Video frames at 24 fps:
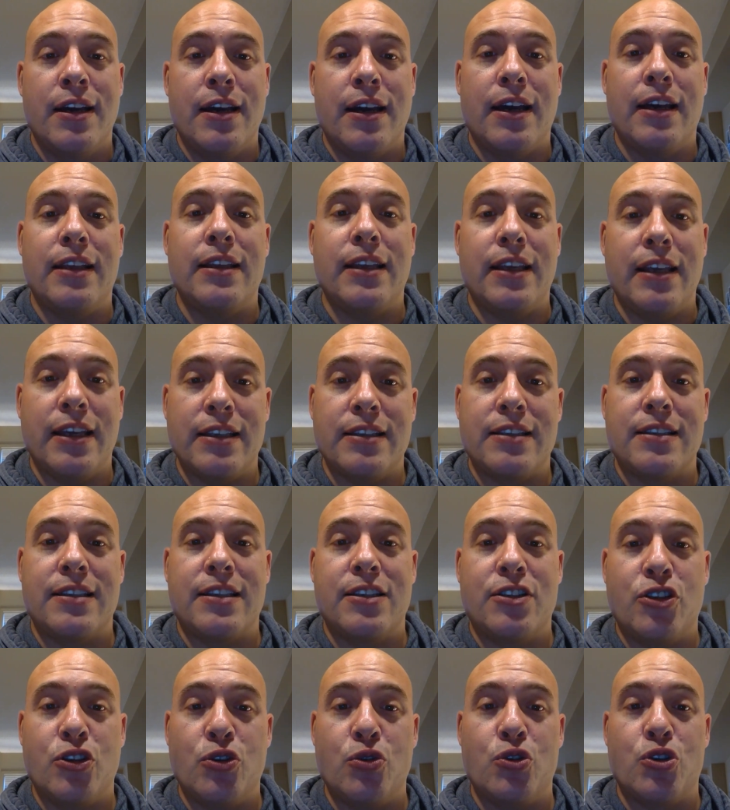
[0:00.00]
and the
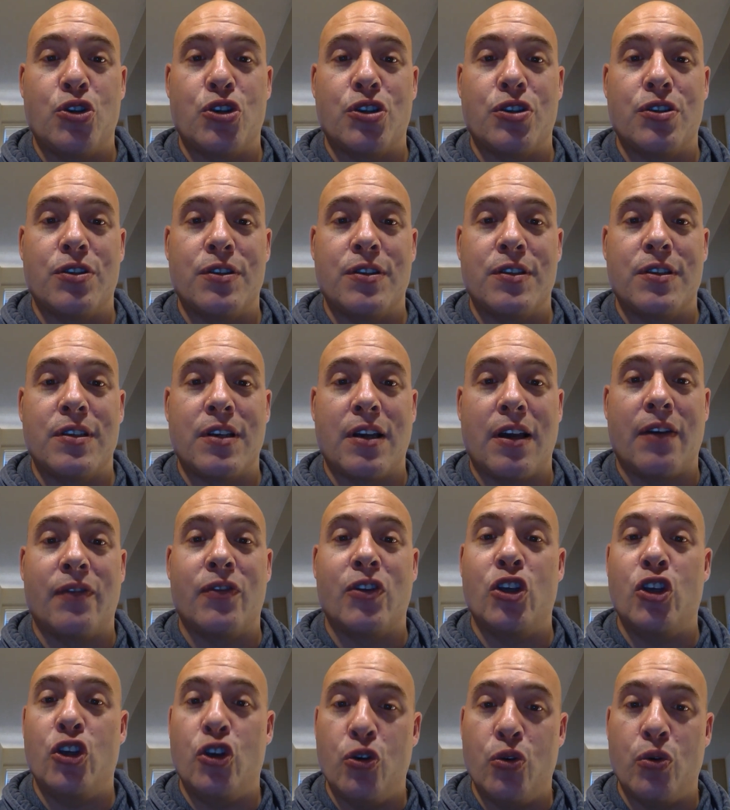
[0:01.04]
institutions of
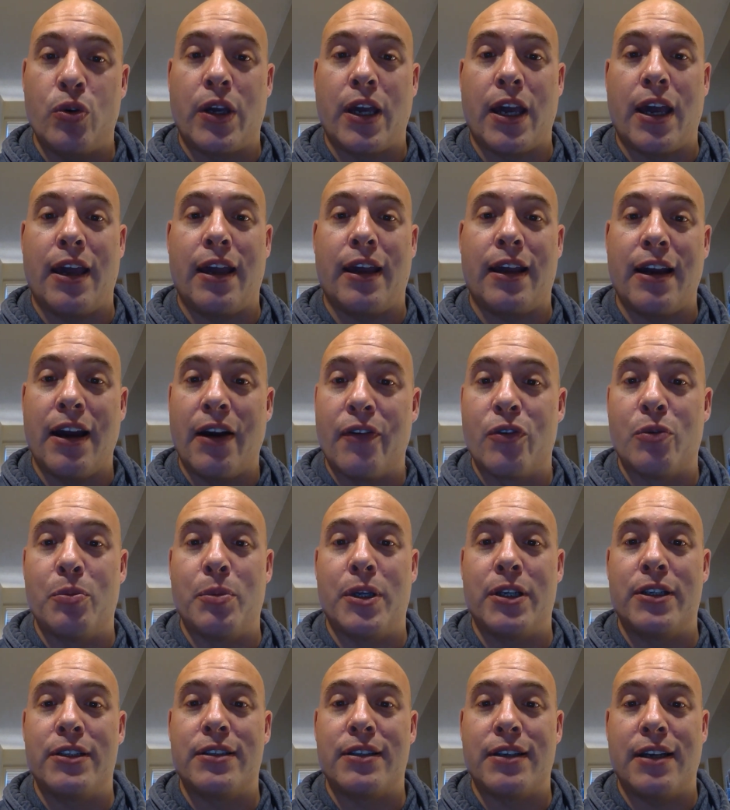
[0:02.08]
the UK
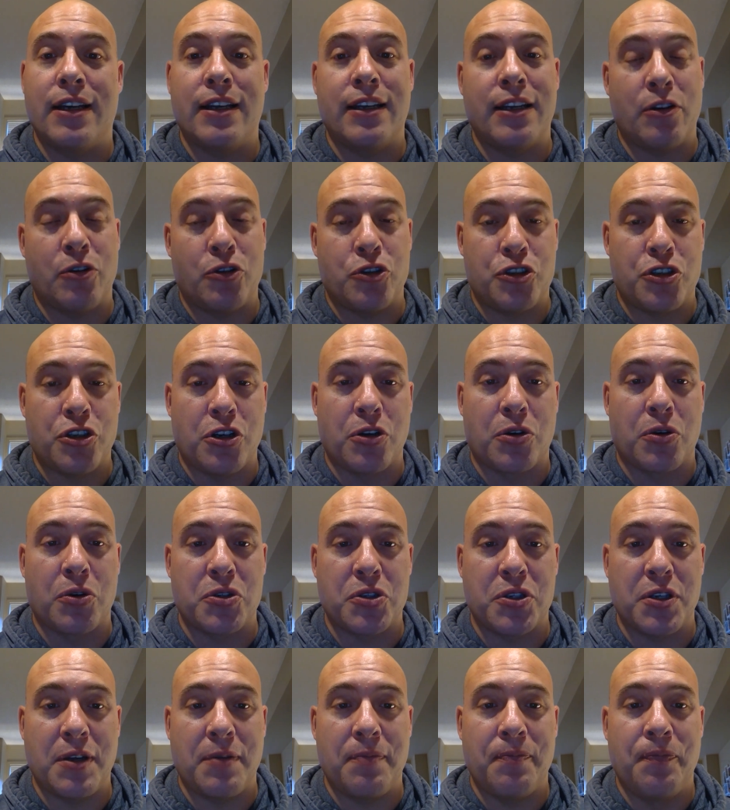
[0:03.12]
government and
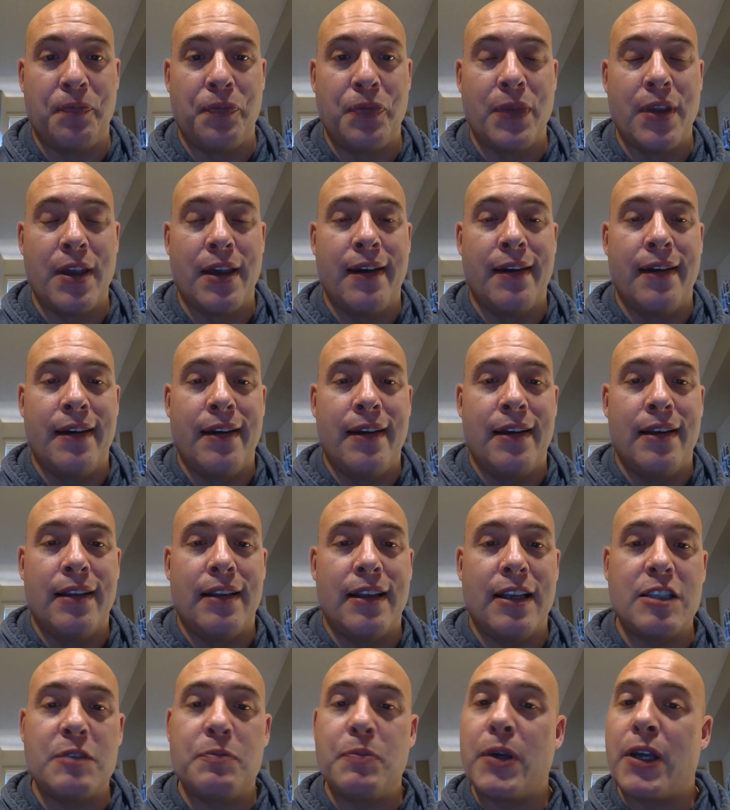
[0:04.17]
aristocracy.
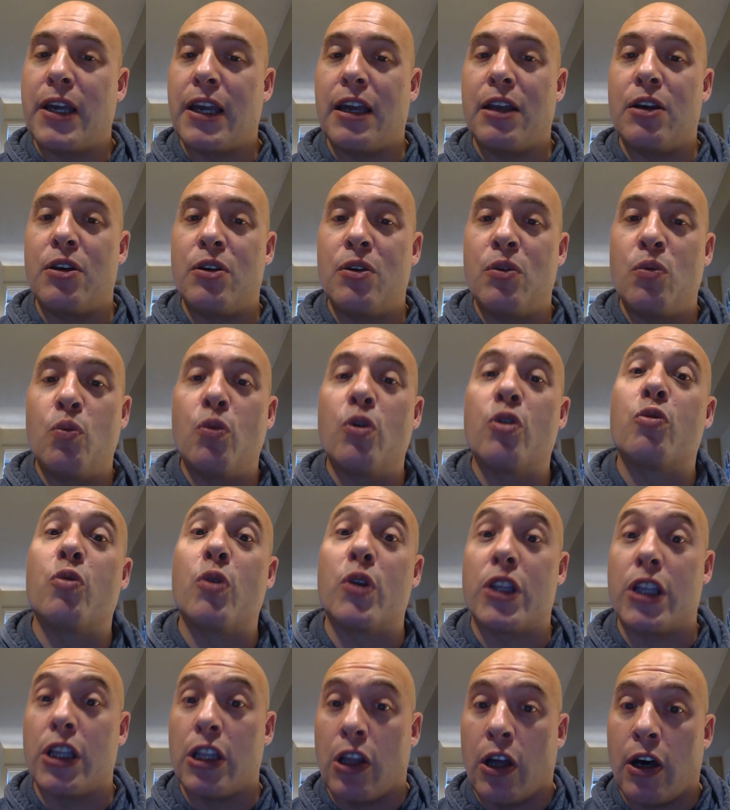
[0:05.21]
Let's begin with what
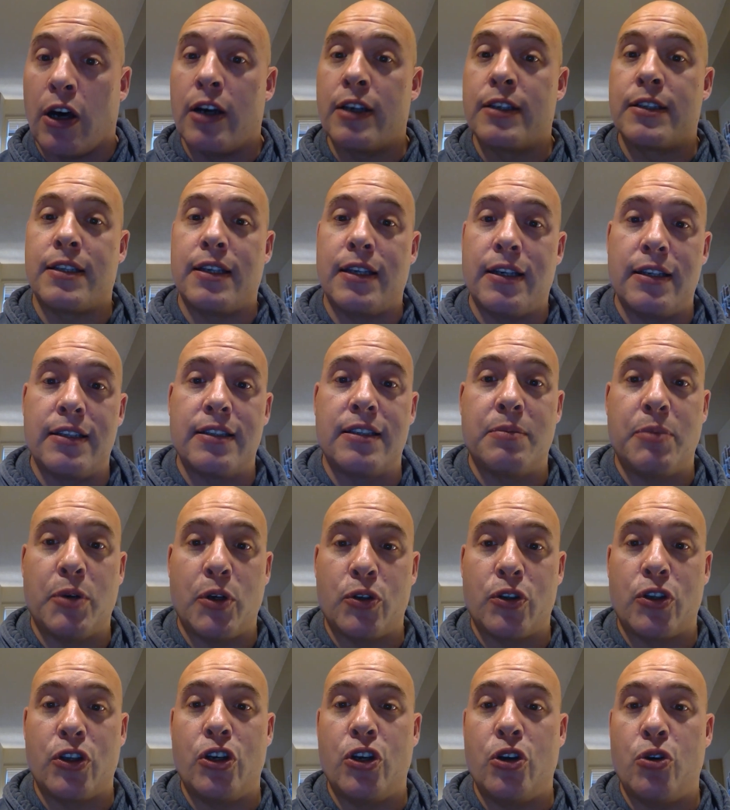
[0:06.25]
the law says
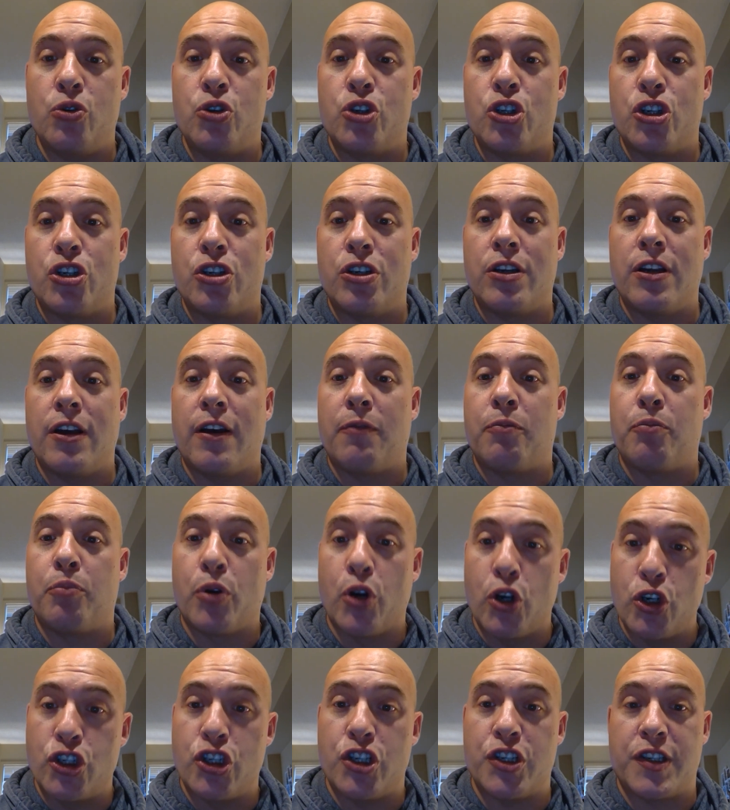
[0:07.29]
about the notion of
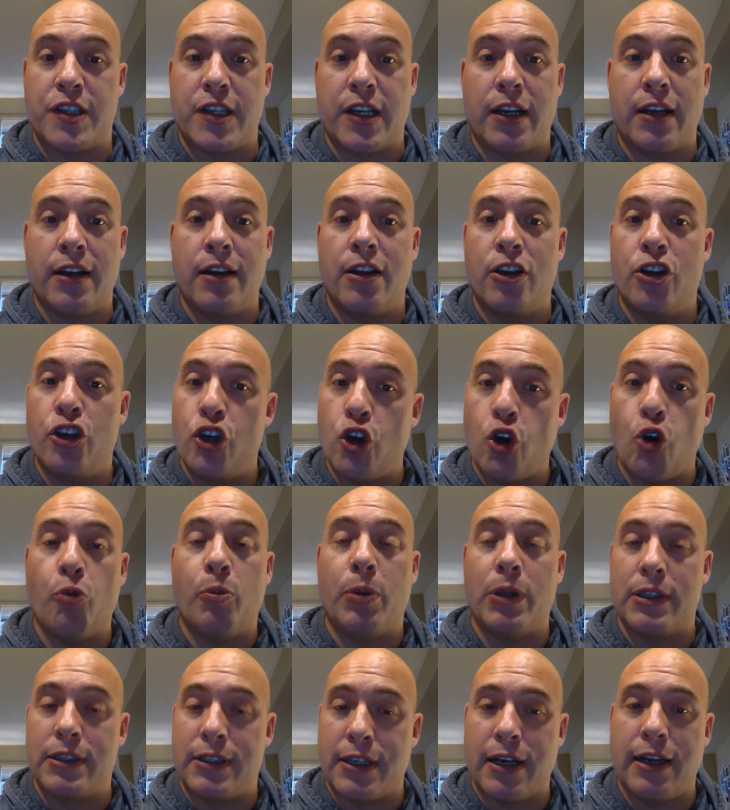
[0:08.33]
purchasing
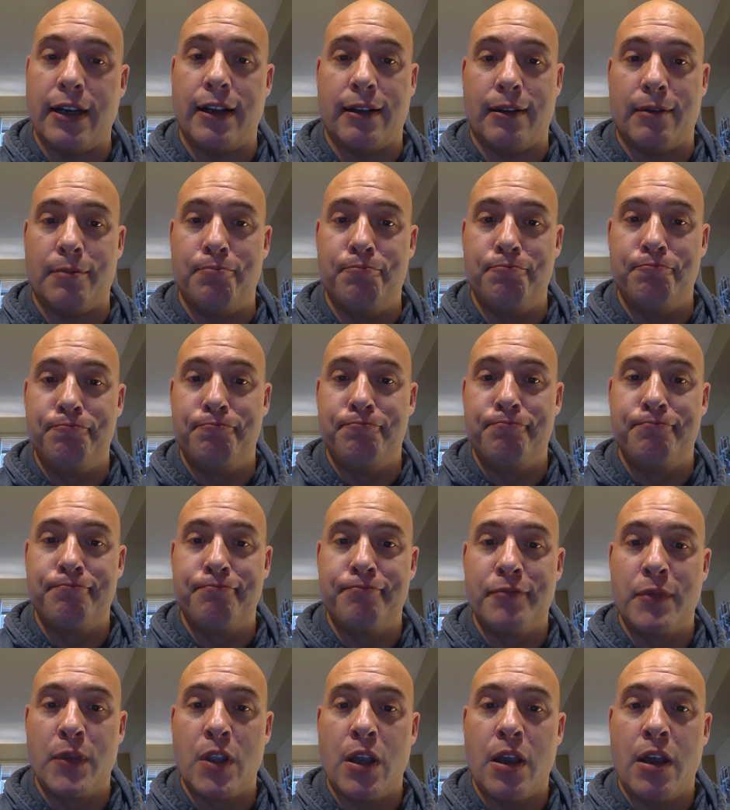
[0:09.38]
noble title.
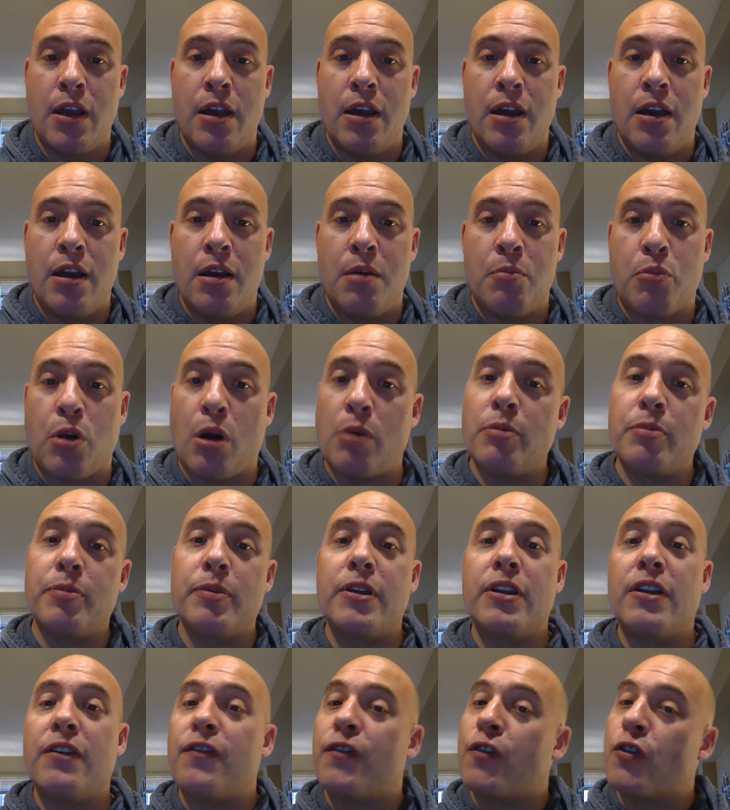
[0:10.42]
Probably
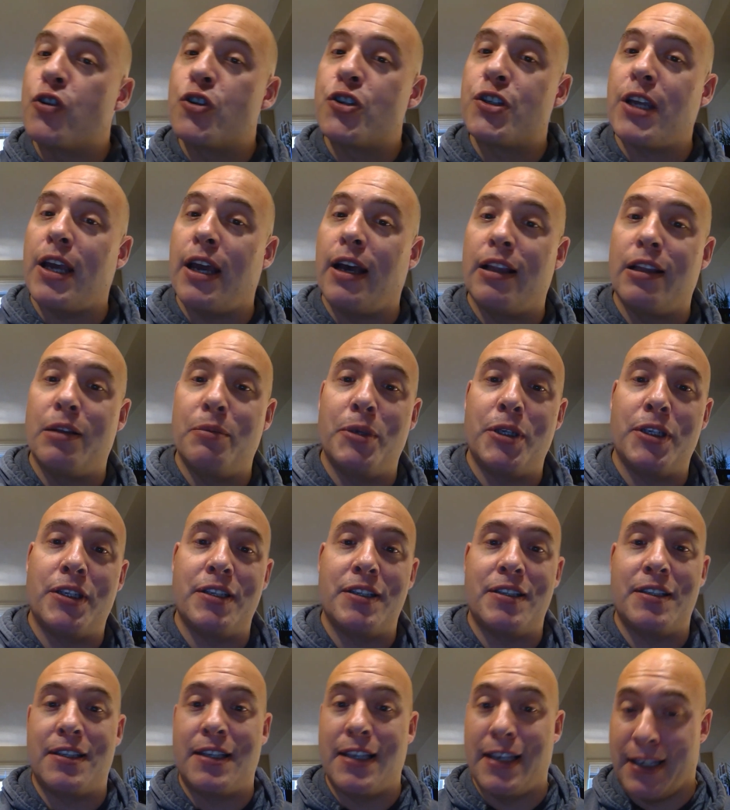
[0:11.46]
the first element
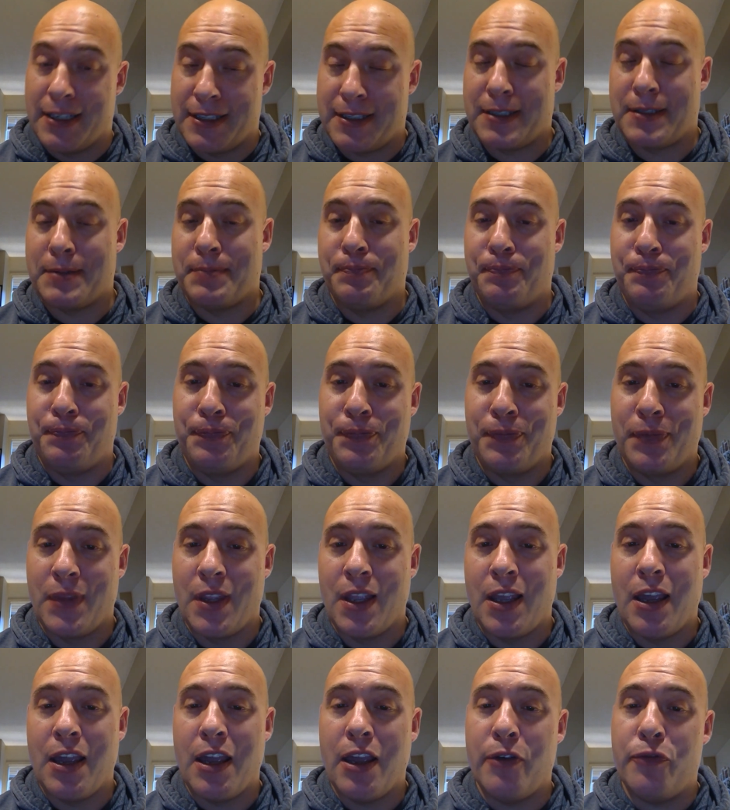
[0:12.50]
is this.
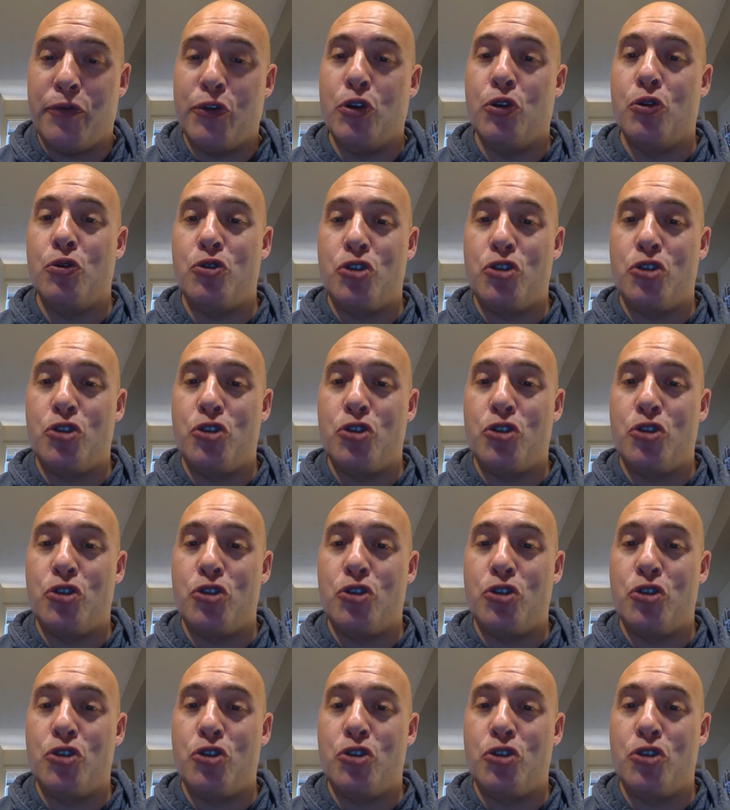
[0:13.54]
If you